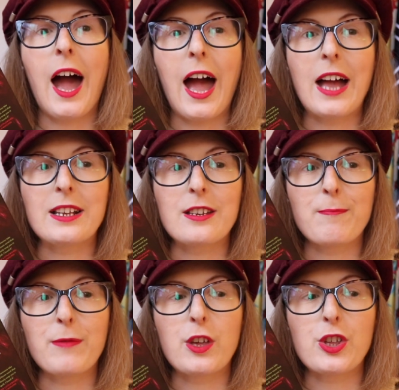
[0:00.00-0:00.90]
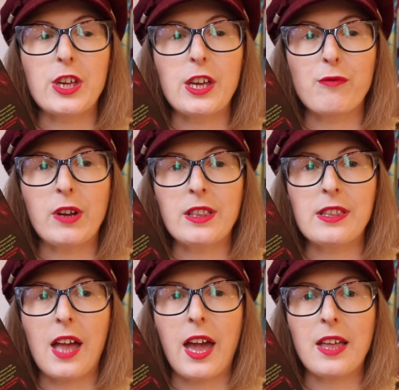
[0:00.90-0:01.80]
and she has written
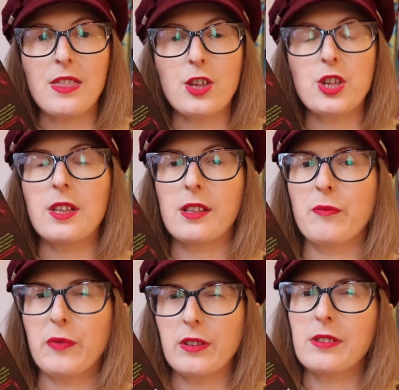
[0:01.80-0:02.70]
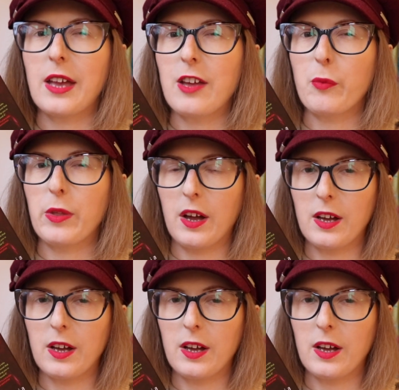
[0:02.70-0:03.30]
saying that she doesn't feel safe with her